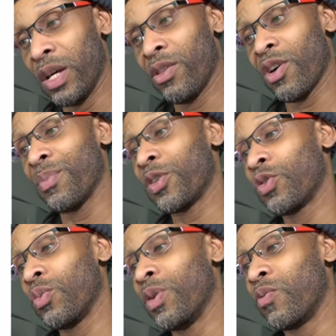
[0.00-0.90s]
Now I'm
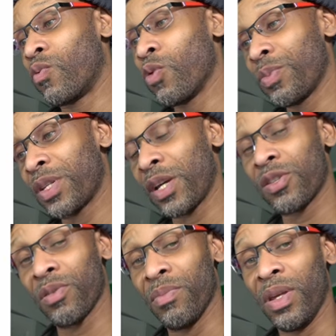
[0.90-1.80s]
assuming room
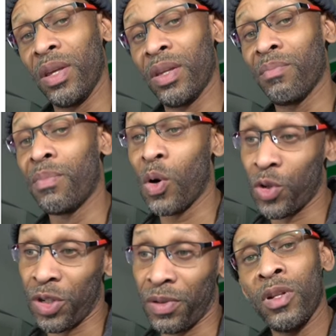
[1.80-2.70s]
sensor mean
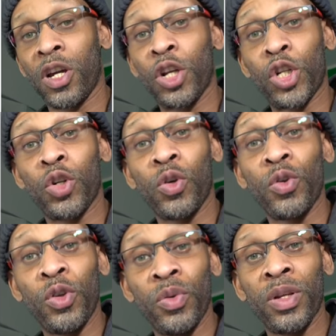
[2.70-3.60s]
motion. The
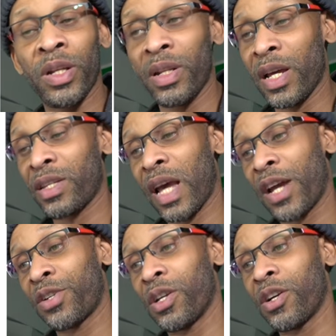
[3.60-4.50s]
control unit, that's
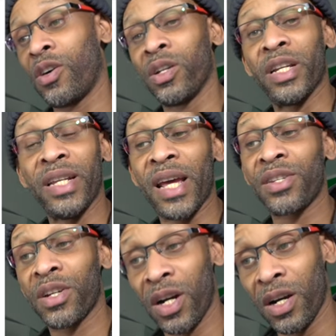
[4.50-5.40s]
actually called the
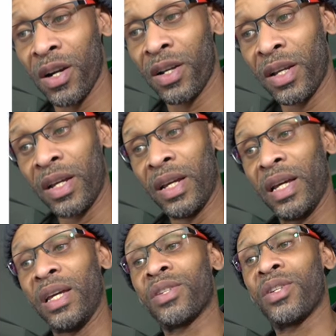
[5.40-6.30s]
Nest Guard,
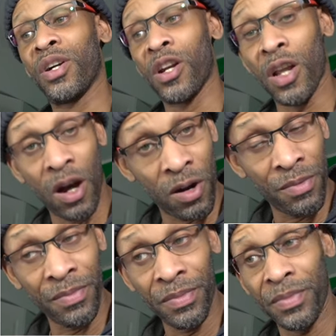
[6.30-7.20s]
is their
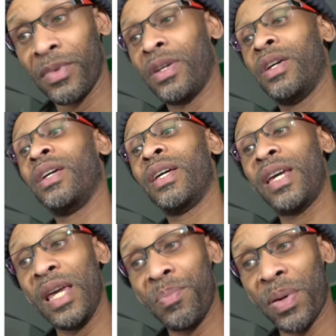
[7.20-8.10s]
alarm,
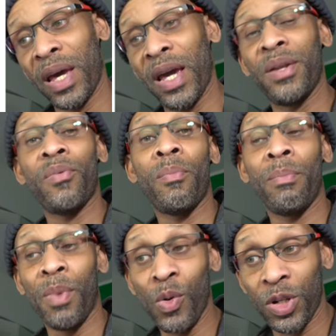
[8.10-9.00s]
keypad,
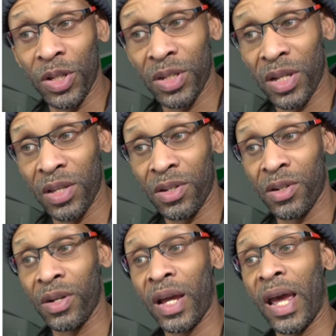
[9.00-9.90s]
motion
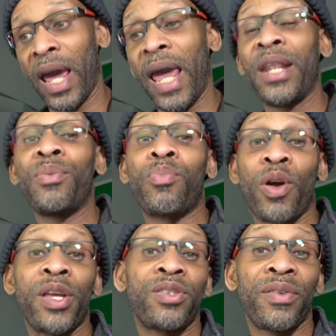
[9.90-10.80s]
sensor, and the
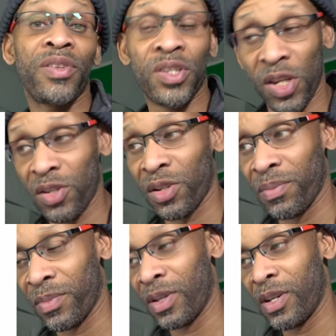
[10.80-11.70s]
brains of the system.